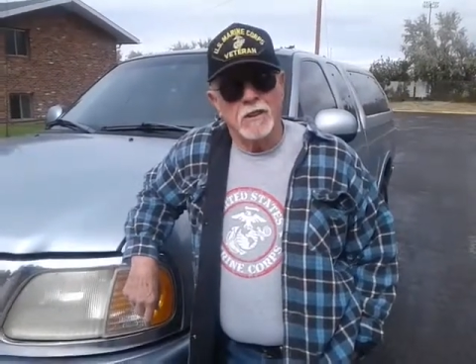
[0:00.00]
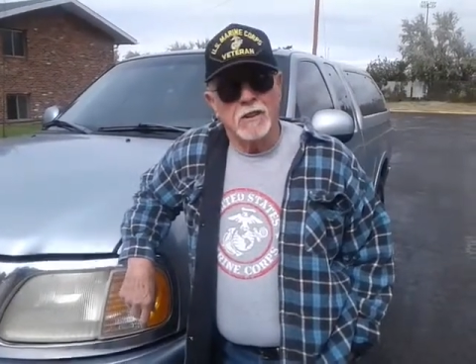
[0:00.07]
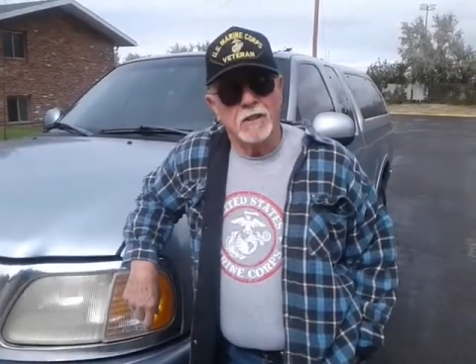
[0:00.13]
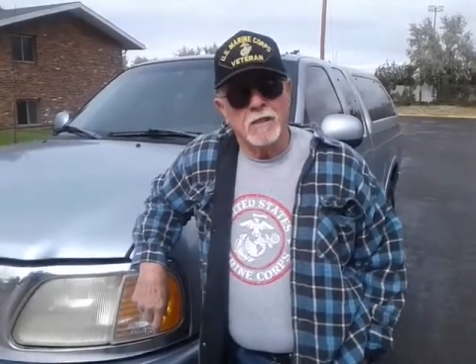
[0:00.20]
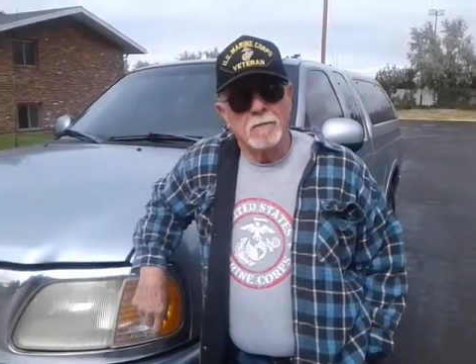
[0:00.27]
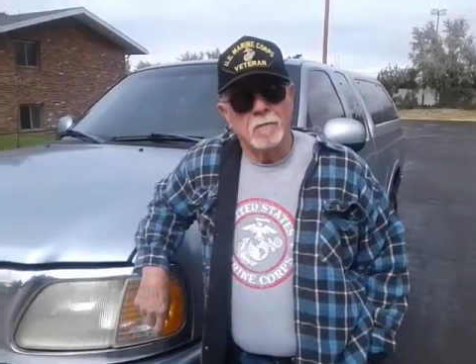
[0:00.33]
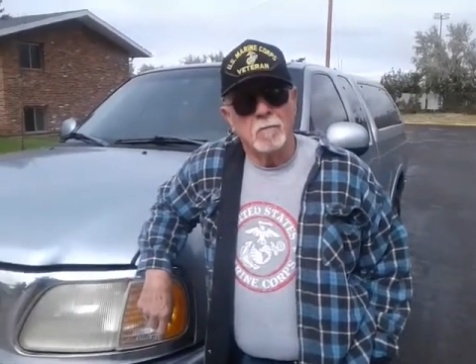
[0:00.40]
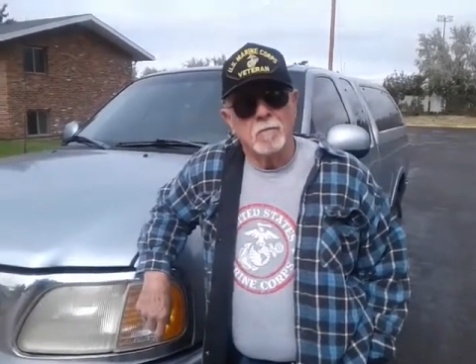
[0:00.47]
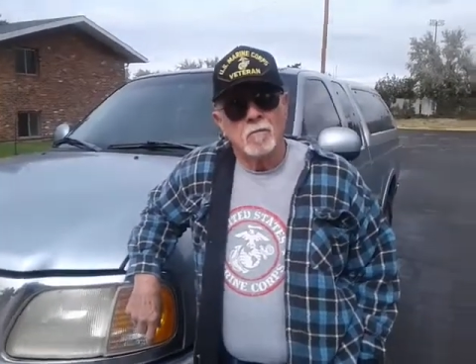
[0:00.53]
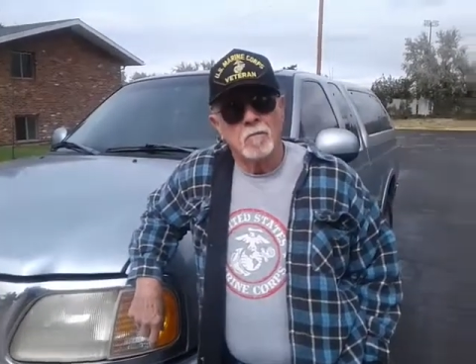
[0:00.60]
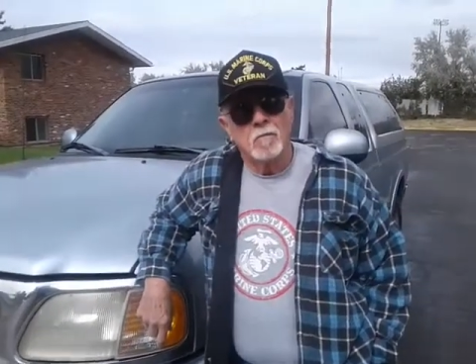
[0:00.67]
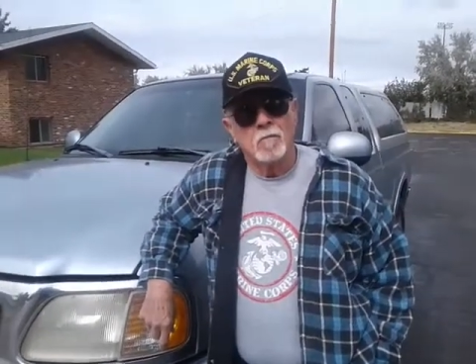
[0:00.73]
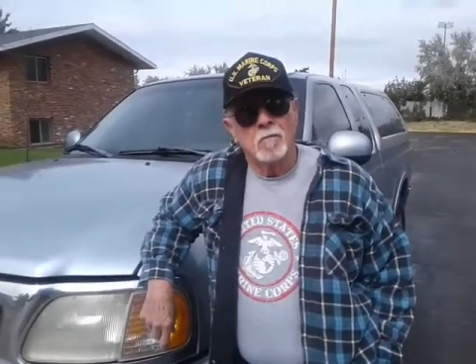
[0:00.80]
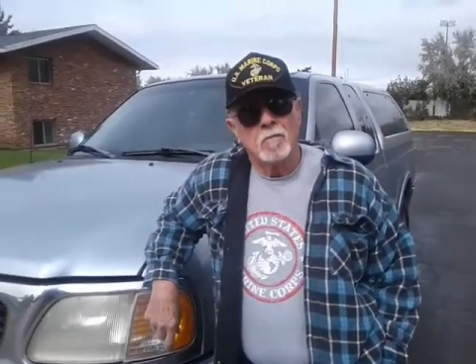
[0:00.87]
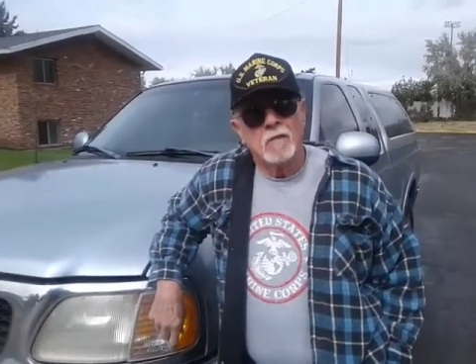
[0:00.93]
All right, so
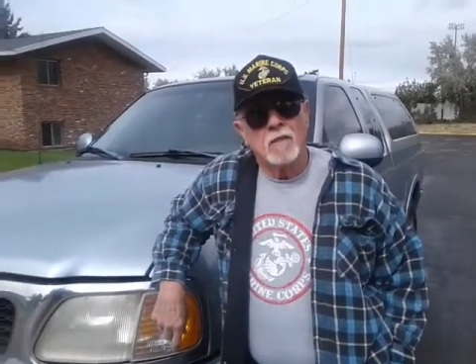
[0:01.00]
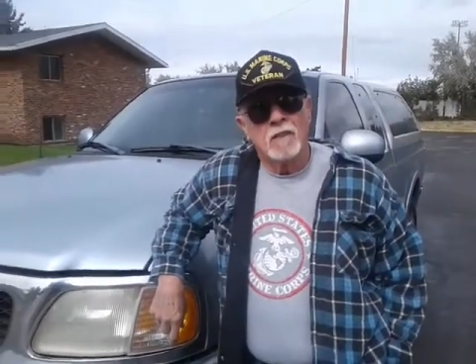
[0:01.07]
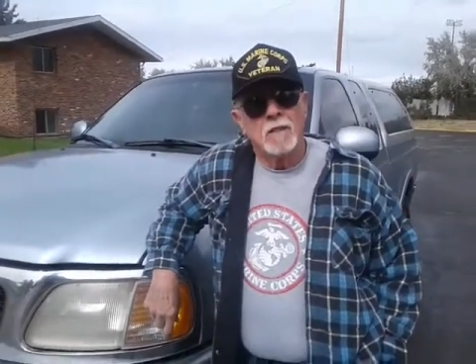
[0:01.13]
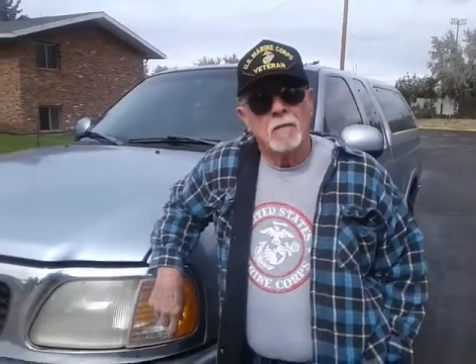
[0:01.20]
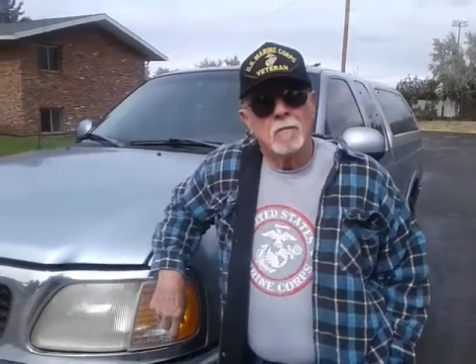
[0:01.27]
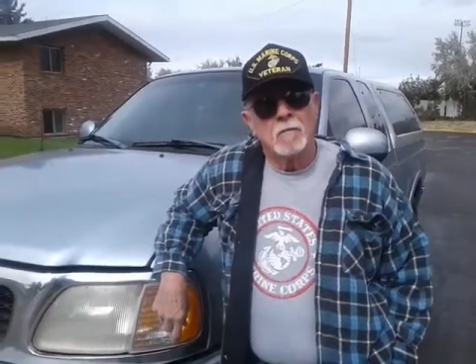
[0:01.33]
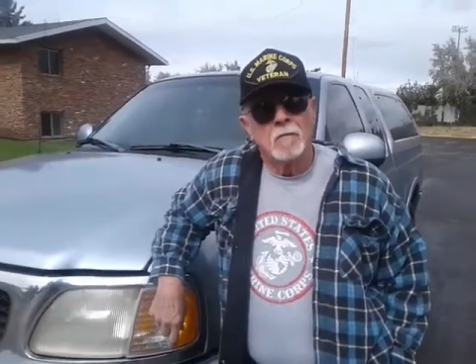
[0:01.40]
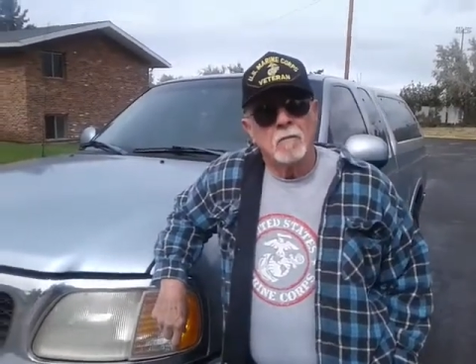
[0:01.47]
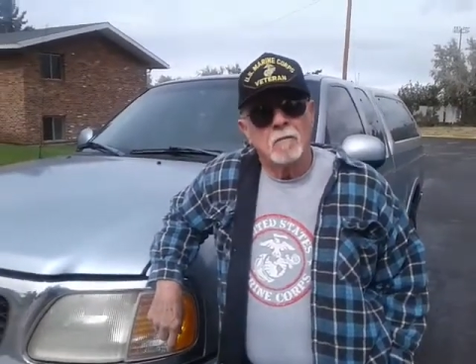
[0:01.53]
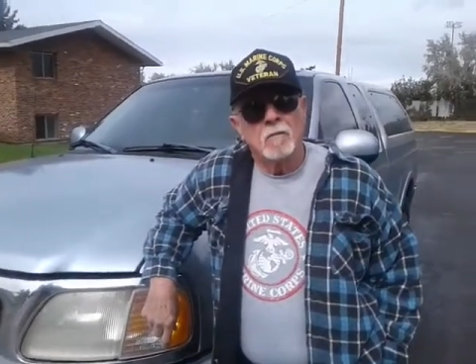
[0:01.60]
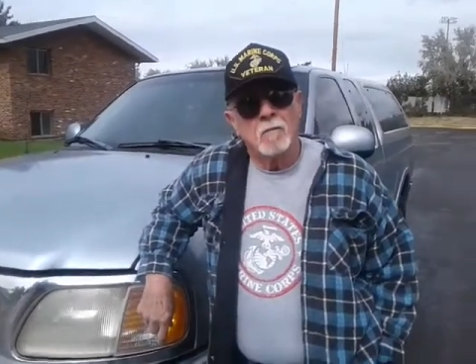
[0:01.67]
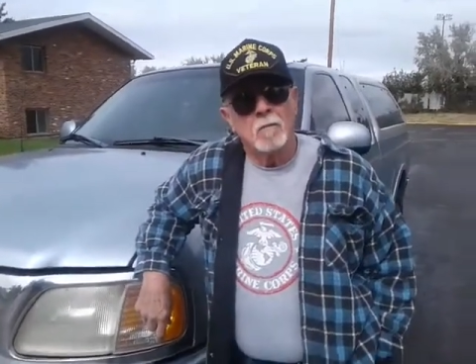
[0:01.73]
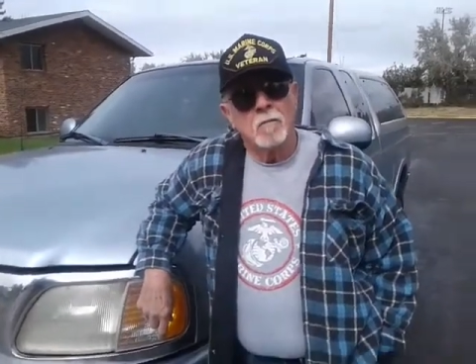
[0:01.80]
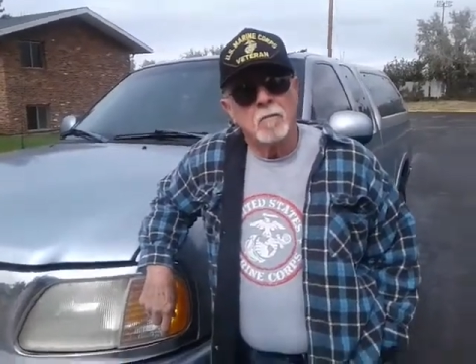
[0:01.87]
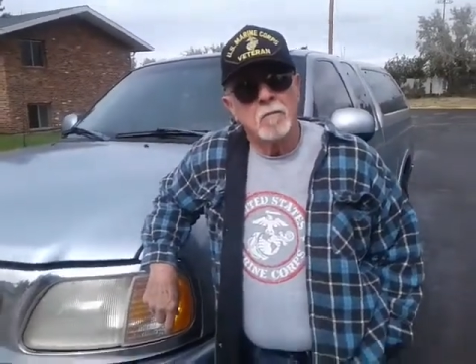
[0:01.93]
you, to
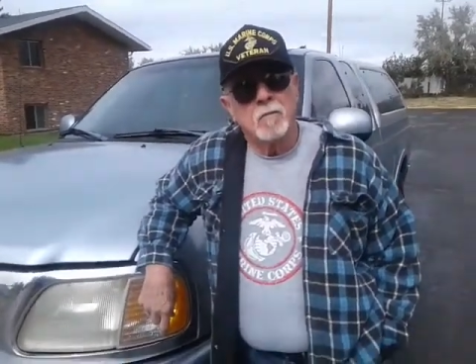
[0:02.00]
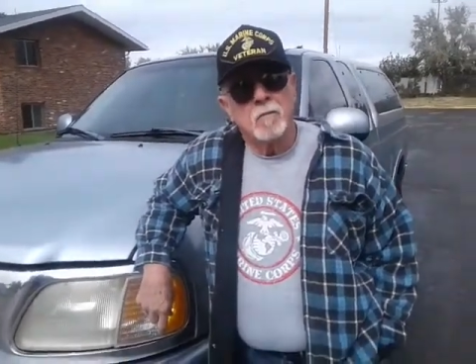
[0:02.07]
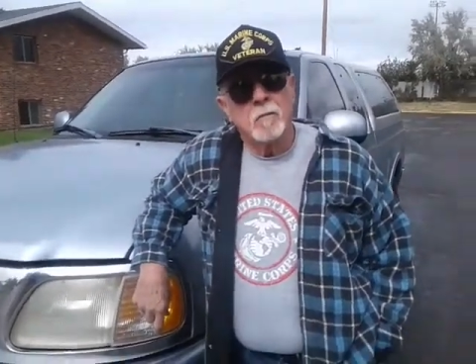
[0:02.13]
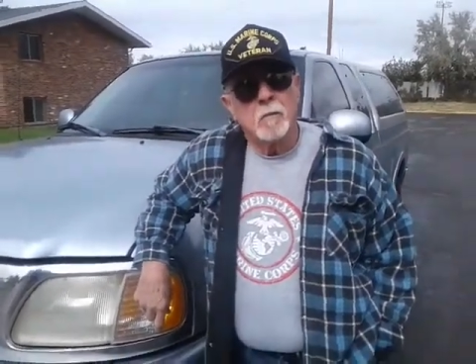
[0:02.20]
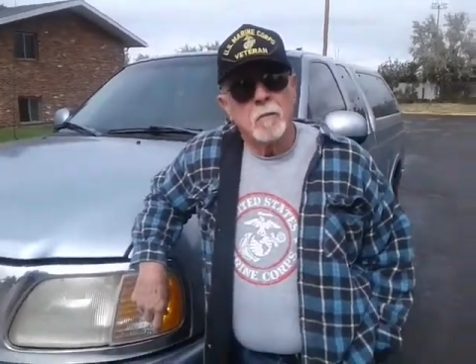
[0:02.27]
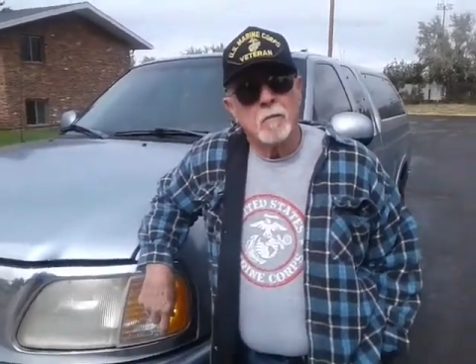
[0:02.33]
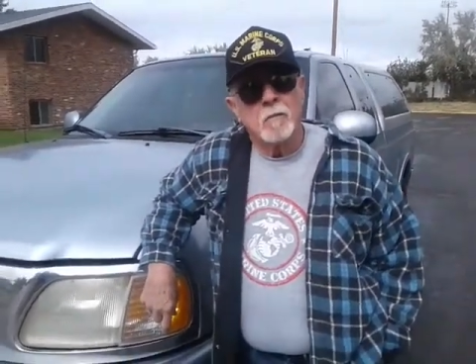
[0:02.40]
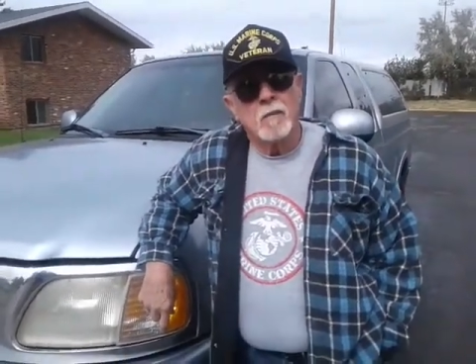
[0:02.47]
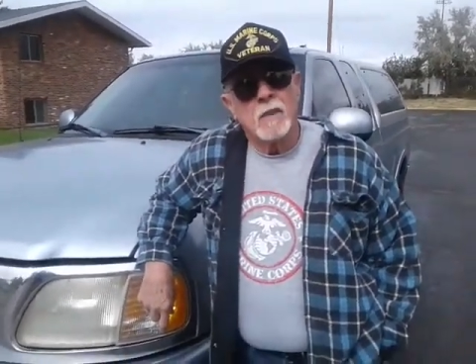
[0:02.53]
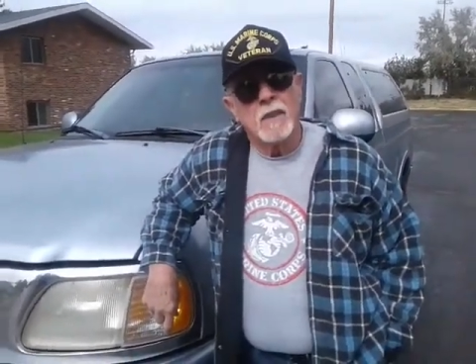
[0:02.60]
all the other